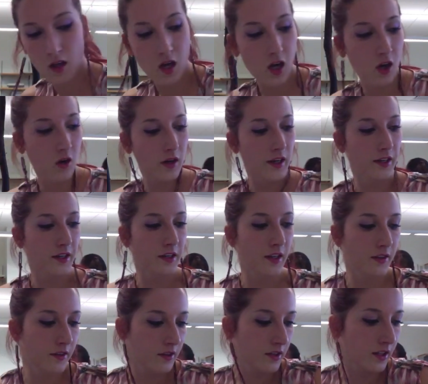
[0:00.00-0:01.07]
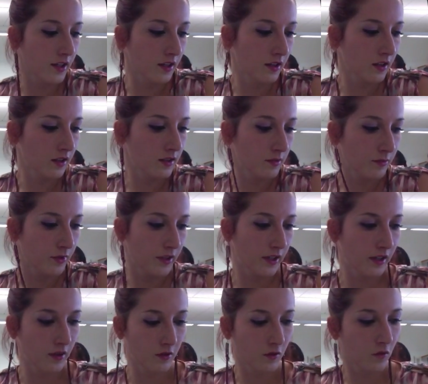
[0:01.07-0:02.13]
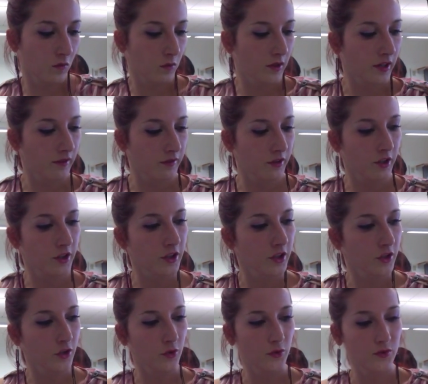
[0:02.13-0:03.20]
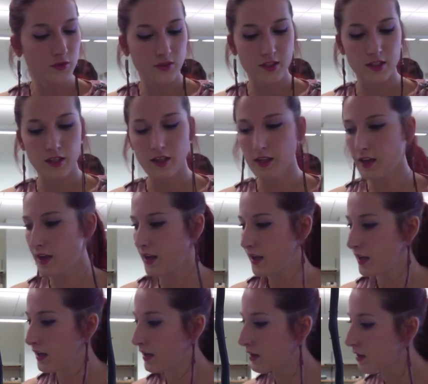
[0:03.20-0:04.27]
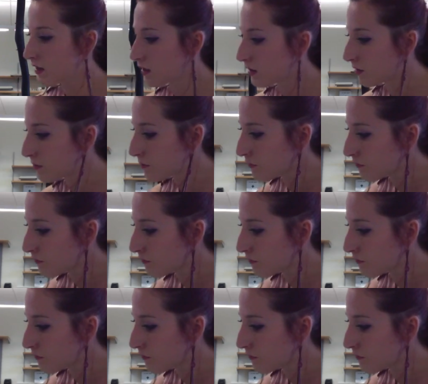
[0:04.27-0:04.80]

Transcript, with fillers: Oh, and another thing to point out, whenever you see a, um,